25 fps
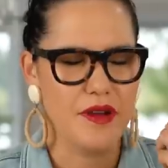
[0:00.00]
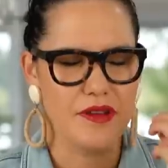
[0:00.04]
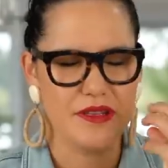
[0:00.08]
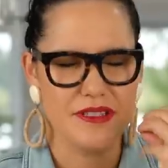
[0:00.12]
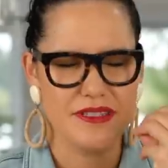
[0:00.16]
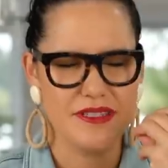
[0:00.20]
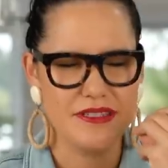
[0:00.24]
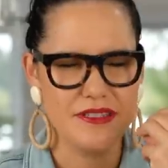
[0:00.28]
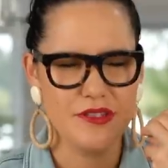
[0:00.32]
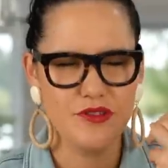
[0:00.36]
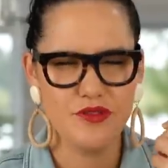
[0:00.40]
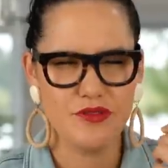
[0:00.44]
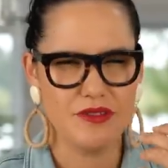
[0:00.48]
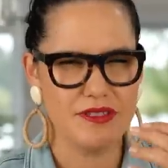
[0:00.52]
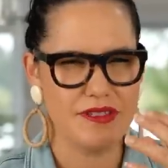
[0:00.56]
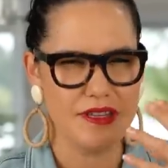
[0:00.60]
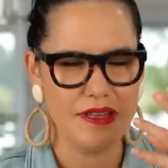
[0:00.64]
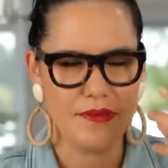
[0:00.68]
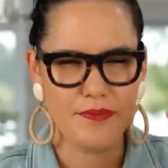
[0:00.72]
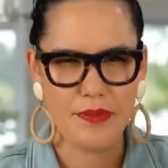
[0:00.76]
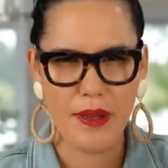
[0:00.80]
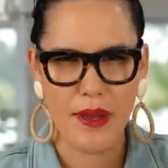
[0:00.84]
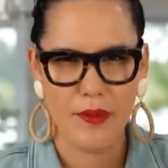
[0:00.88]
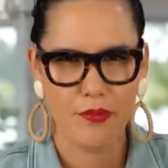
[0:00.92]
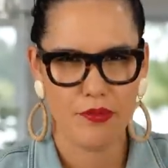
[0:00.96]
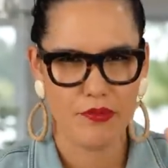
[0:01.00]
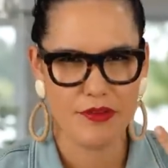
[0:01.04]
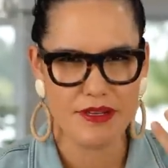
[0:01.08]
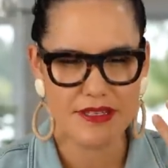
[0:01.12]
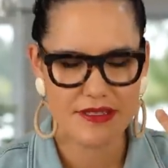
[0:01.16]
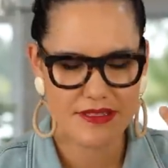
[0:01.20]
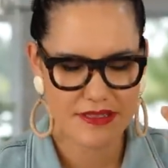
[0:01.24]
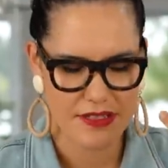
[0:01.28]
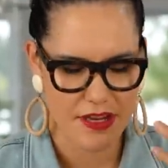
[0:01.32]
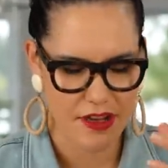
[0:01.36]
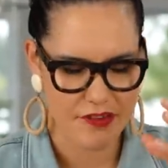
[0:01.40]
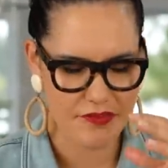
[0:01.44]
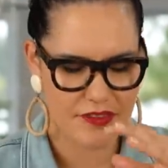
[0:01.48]
citrusy, peppery
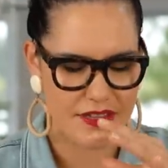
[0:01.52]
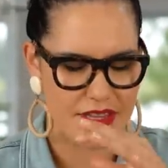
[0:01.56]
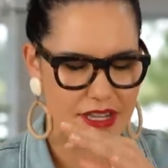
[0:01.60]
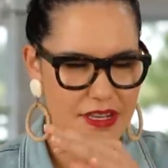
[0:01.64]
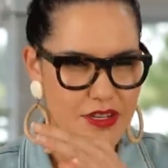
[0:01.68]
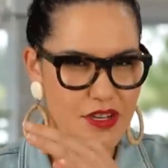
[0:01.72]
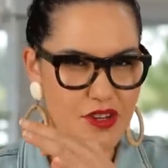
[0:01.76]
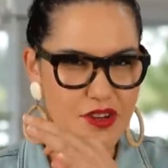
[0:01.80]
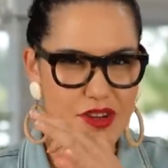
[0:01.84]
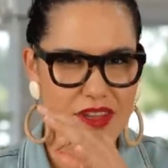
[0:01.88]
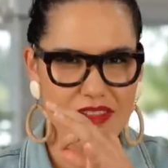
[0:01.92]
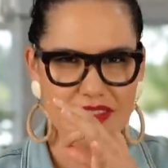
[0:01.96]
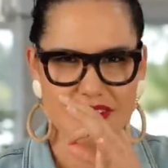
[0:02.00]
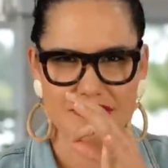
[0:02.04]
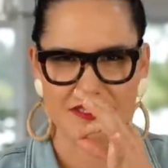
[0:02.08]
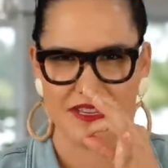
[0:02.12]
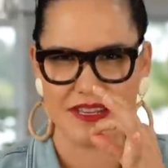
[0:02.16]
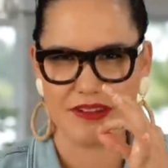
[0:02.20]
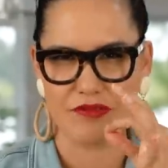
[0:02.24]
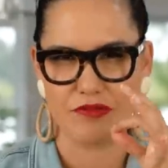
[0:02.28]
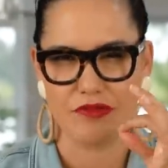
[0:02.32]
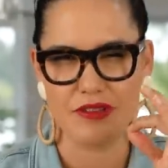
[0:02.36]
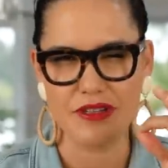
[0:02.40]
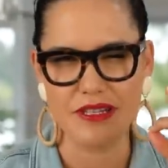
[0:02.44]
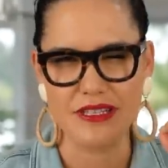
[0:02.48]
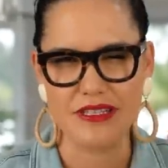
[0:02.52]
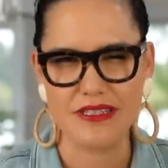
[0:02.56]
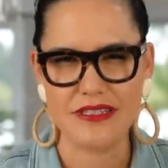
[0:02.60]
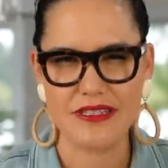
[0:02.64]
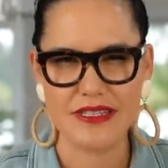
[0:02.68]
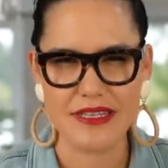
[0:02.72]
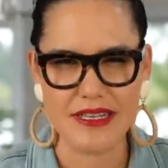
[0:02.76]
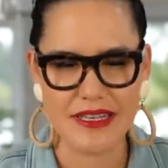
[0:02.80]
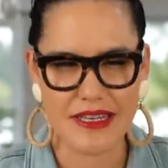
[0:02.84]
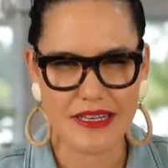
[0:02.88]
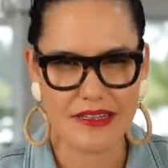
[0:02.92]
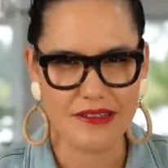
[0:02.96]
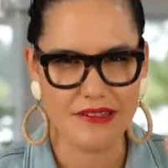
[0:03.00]
stuff, and then you get this like really
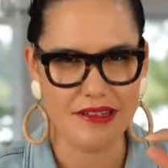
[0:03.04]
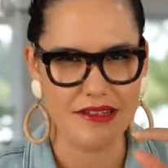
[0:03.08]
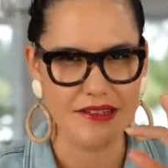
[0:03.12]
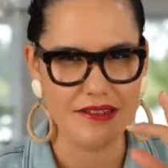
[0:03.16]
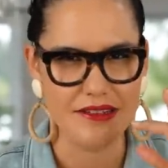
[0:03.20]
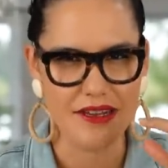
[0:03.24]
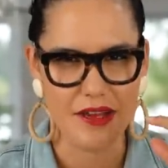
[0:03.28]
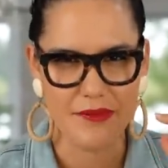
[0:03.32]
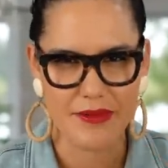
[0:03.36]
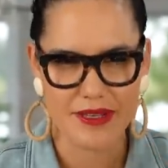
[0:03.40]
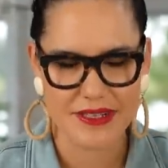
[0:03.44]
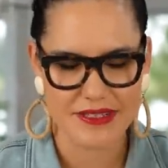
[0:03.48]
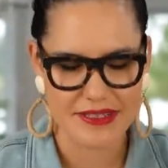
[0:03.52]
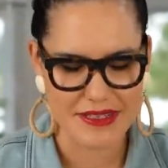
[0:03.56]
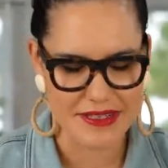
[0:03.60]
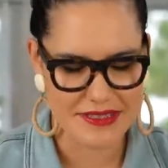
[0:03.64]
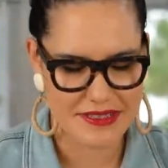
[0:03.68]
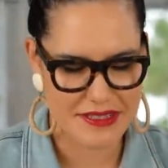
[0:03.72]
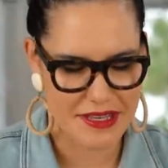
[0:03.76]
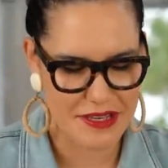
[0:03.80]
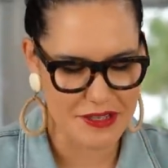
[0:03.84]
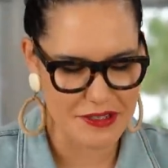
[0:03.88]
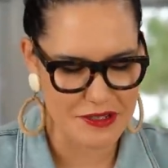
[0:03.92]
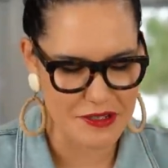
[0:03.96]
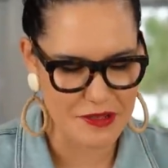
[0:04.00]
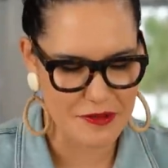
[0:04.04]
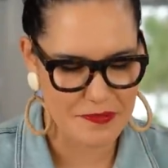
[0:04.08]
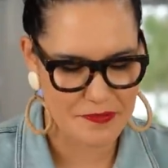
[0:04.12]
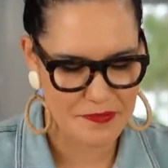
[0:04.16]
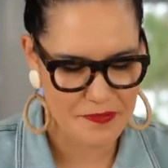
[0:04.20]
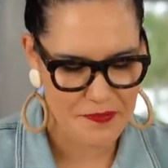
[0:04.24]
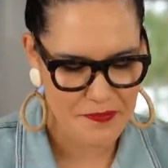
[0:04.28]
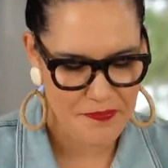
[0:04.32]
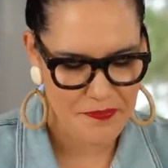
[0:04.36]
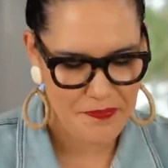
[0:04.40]
tingling, numbing sensation.